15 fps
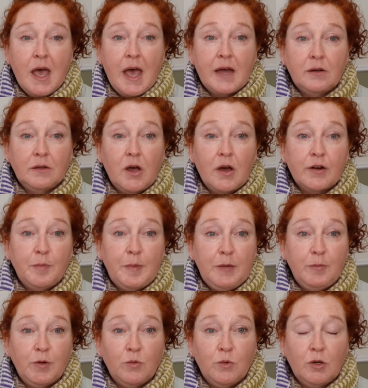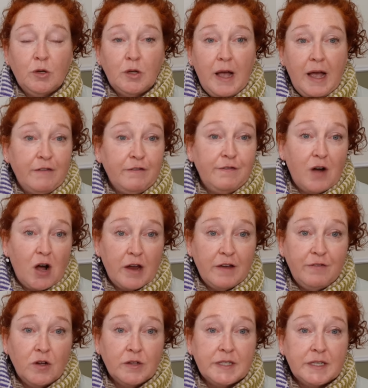And a lot of people will have 5
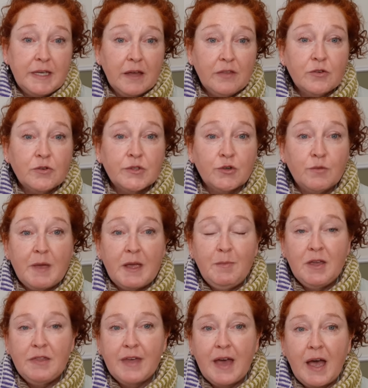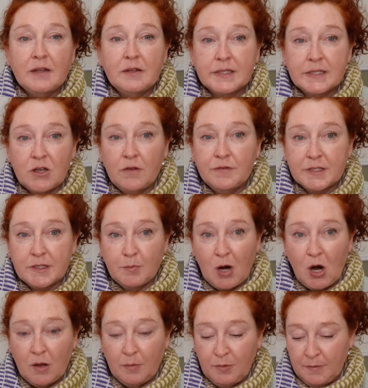altogether, so maybe that solves the
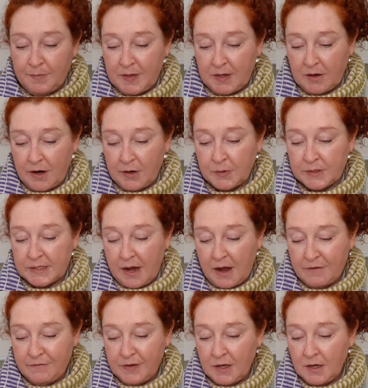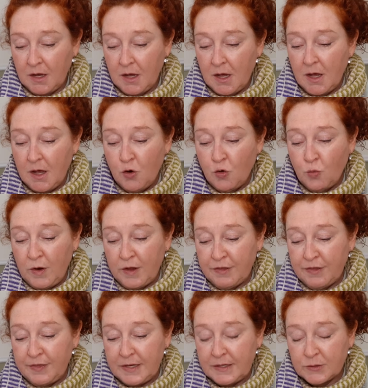problem that I was having
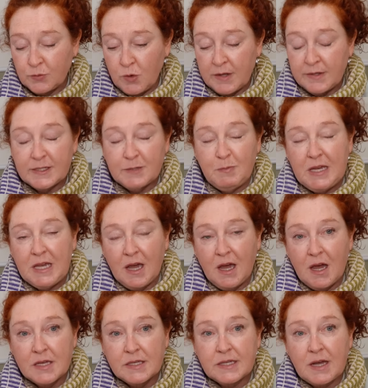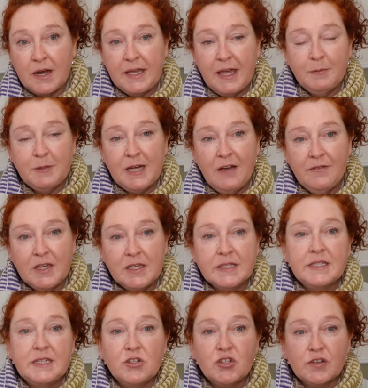with these ones because I kept having a
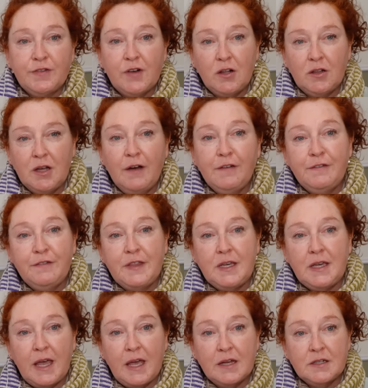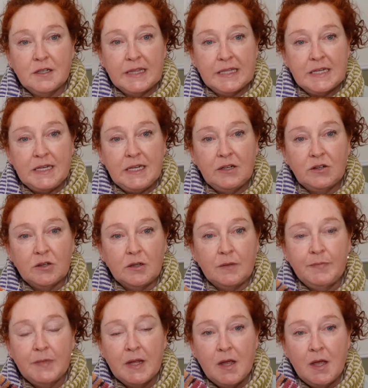stitch fall off the end of the needle.